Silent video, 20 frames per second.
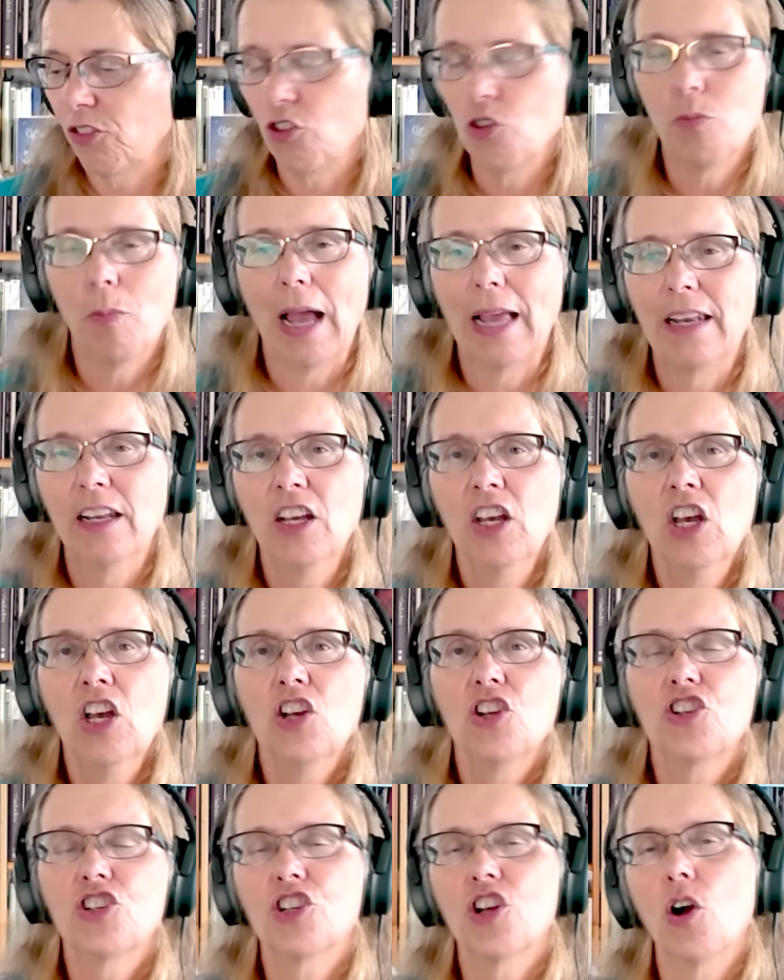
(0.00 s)
You might
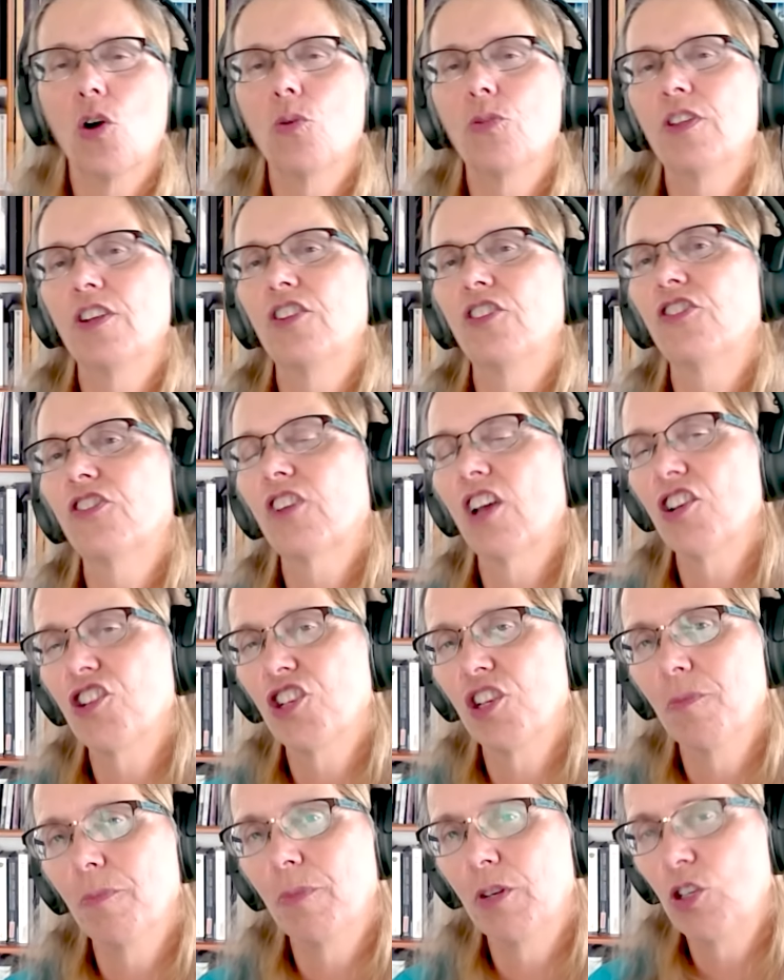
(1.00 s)
show the
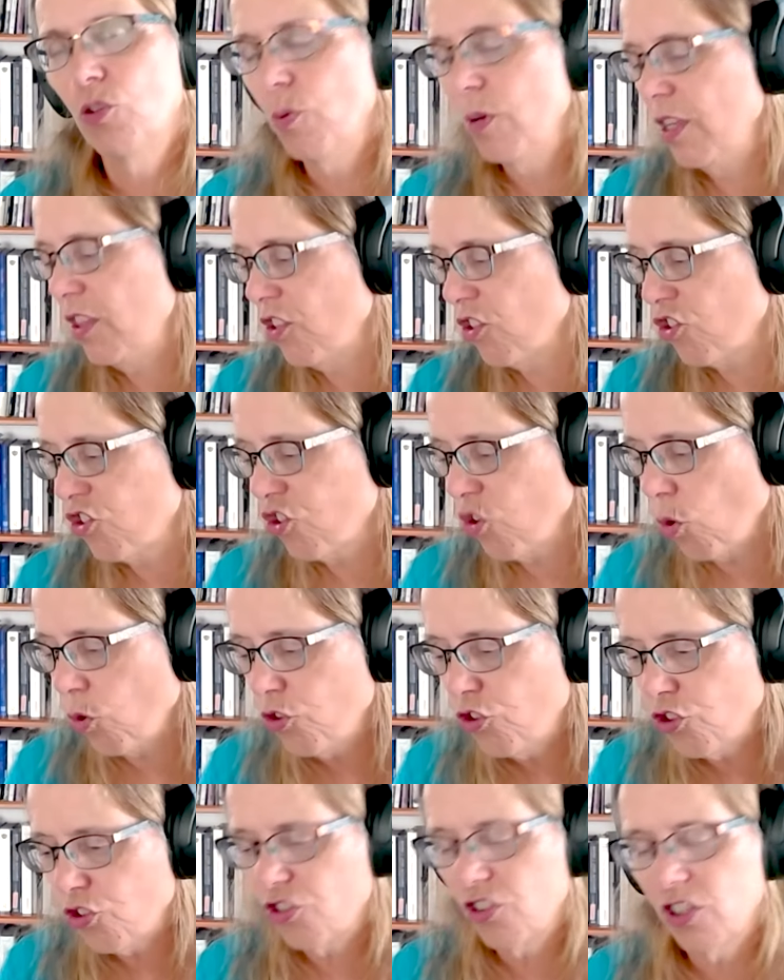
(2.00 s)
discussion between the
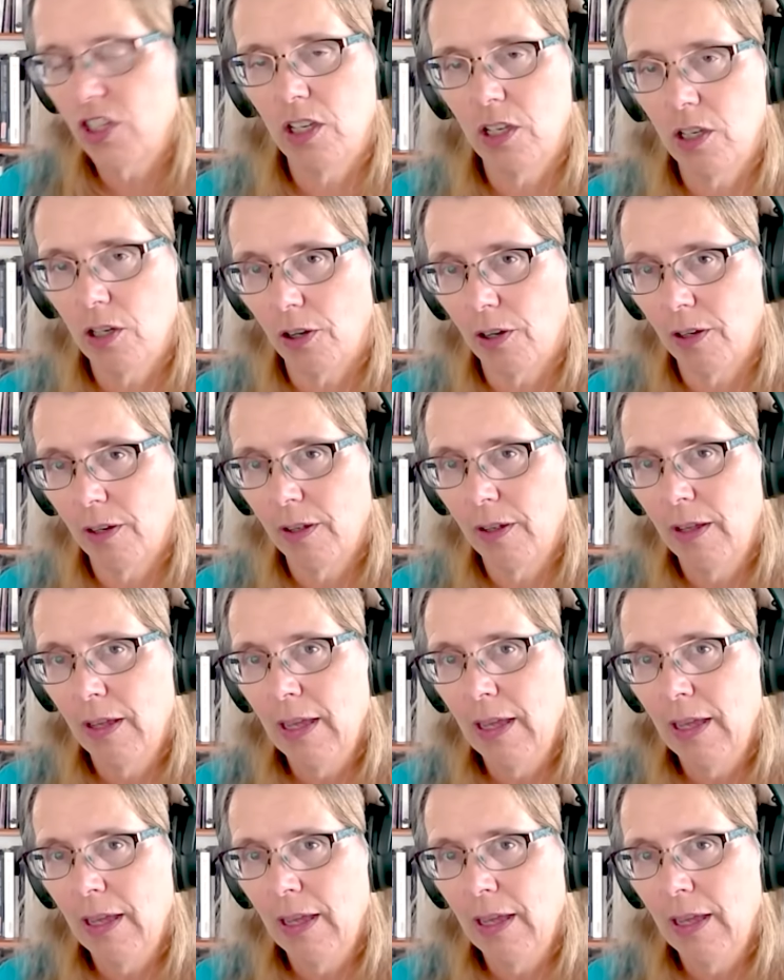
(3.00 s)
soldiers here